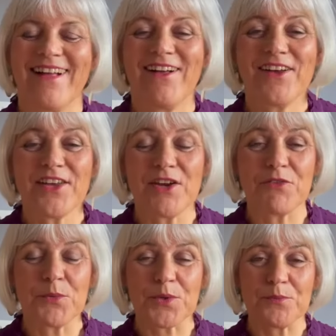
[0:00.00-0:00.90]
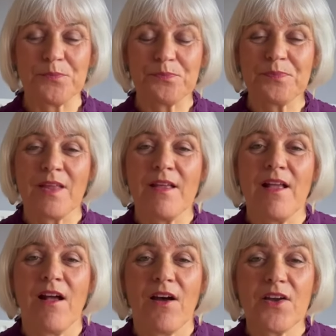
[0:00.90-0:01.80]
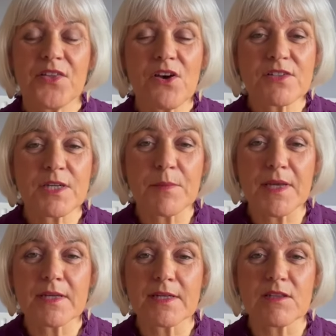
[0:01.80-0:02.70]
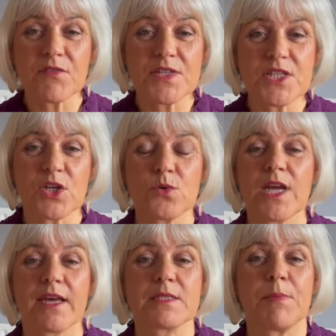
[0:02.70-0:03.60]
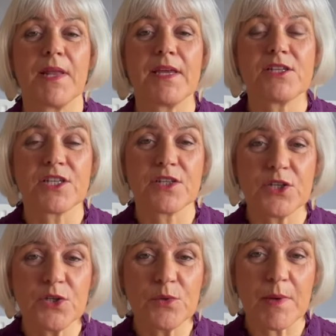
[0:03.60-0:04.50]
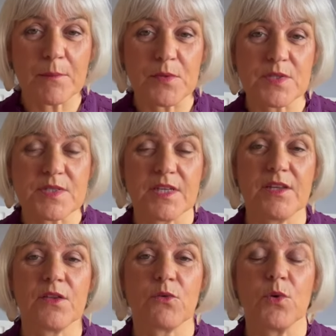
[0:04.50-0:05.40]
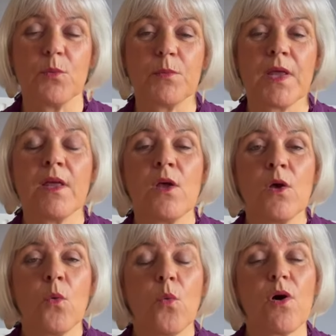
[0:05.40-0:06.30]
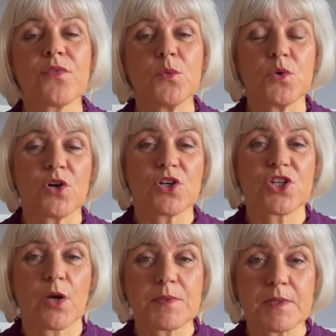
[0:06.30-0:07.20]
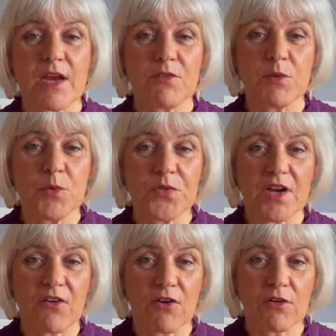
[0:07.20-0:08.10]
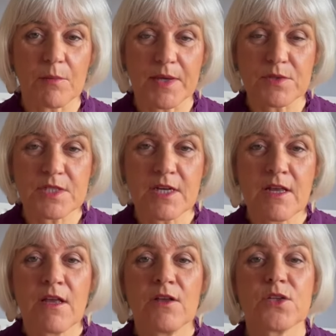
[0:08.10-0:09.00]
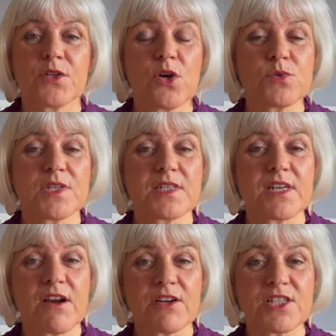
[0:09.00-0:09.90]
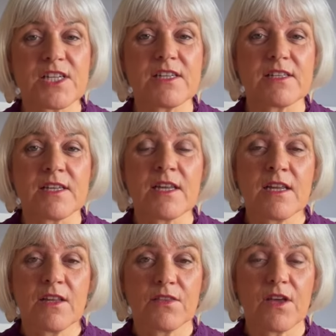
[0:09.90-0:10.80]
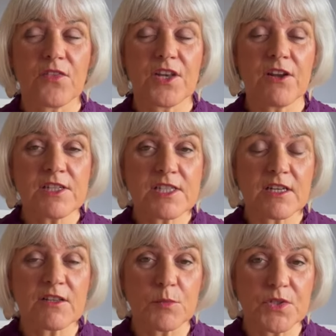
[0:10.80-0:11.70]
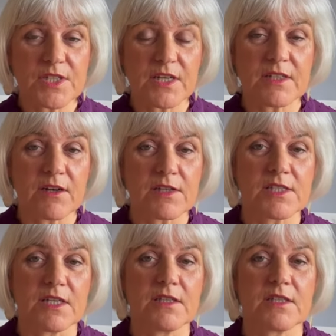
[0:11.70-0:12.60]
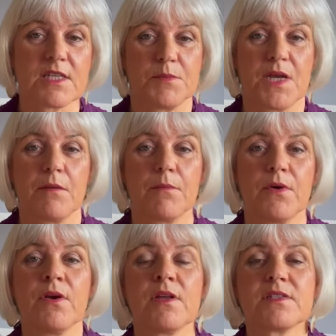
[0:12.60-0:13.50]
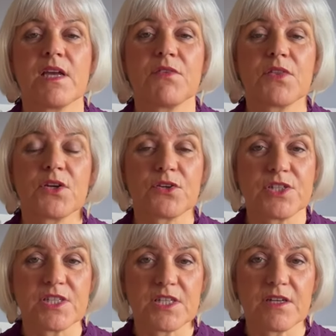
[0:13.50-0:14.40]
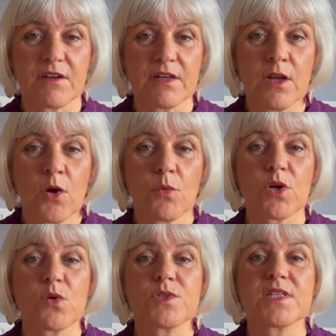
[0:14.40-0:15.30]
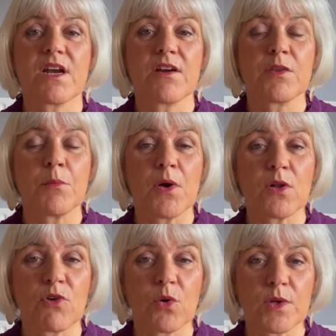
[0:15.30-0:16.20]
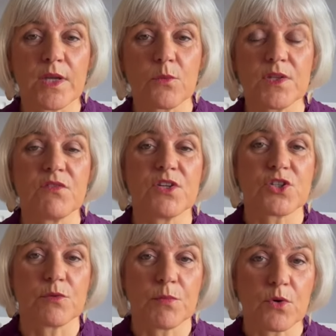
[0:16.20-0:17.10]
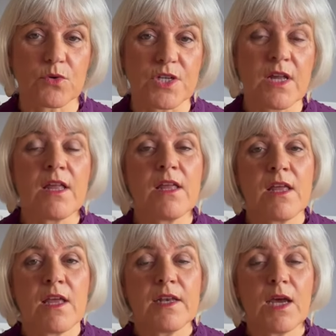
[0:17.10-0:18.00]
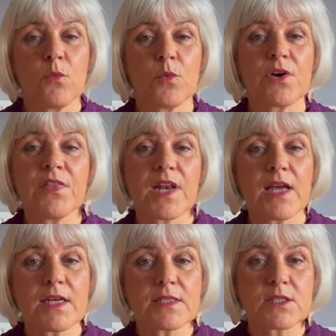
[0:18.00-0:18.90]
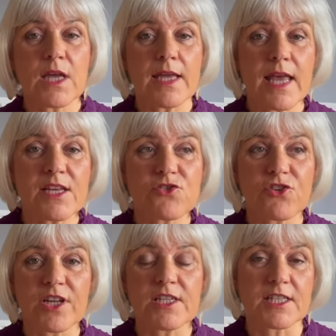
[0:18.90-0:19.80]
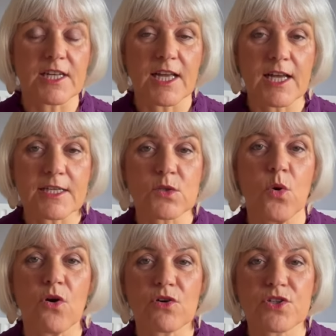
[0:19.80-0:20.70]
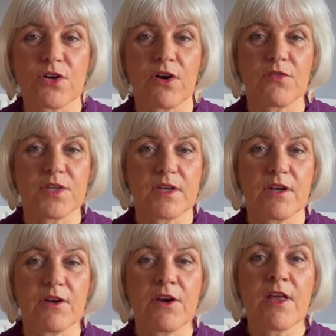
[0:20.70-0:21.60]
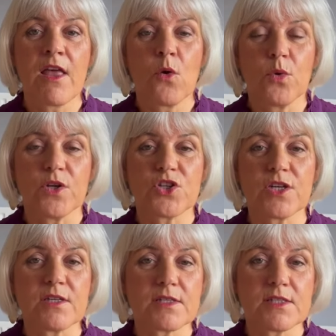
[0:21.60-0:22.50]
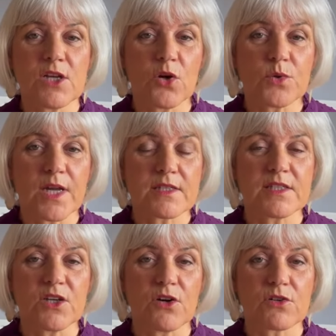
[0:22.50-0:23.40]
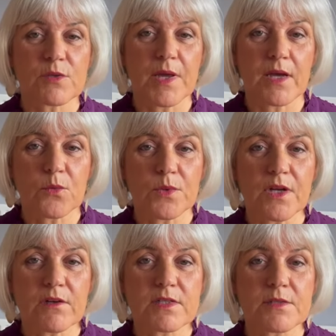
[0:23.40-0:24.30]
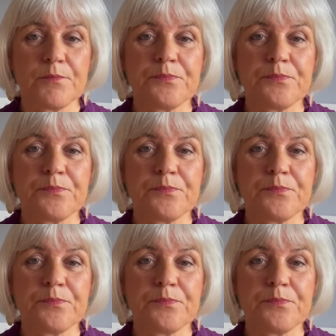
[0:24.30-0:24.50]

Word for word: Hi everyone. I thought I'd make a little video to explain to the new members in the group what the workshops every month are all about. So they're going to start in on the 19th, Monday the 19th of September, 7.30 to 9, we're going to start the ball rolling with the vision board. Now, we're in the last, uh, entering into the last quarter of the year, which is known as the autumn equinox.